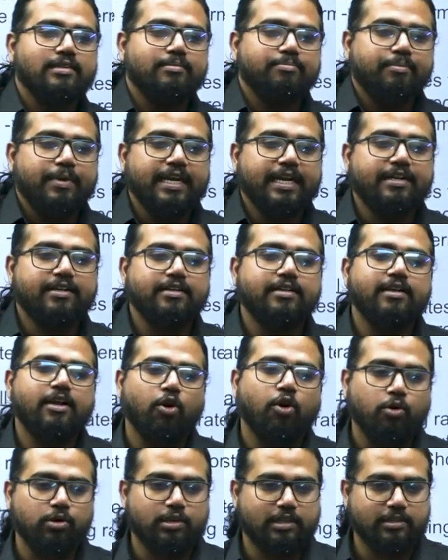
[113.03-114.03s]
made
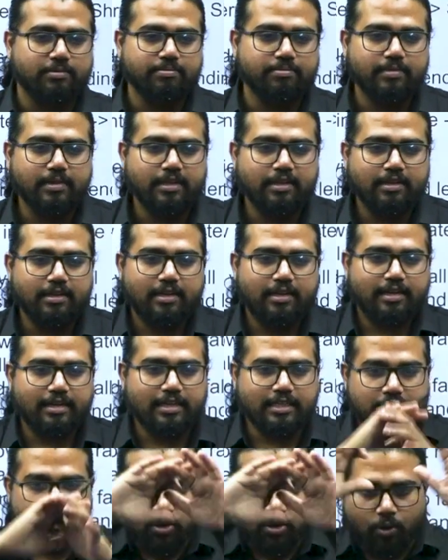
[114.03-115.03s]
long term.
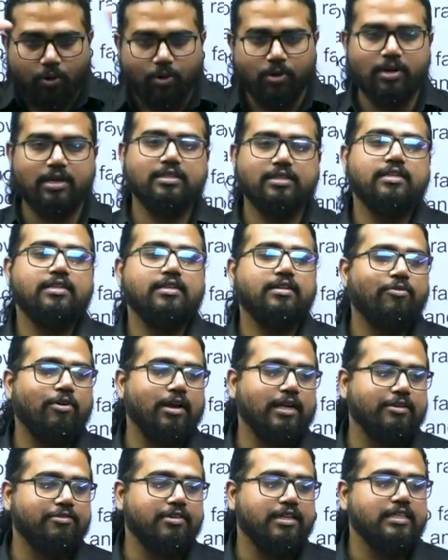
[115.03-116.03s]
Rest all other
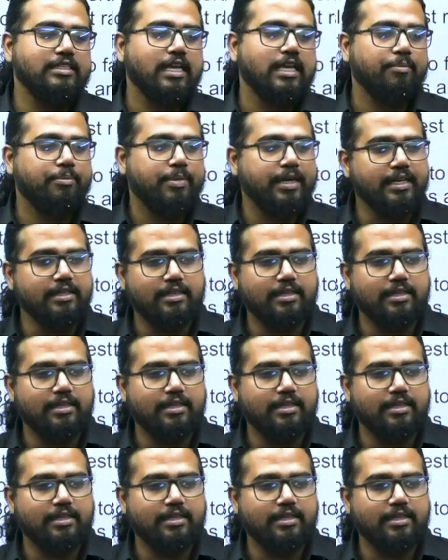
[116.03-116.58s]
whatever is happening,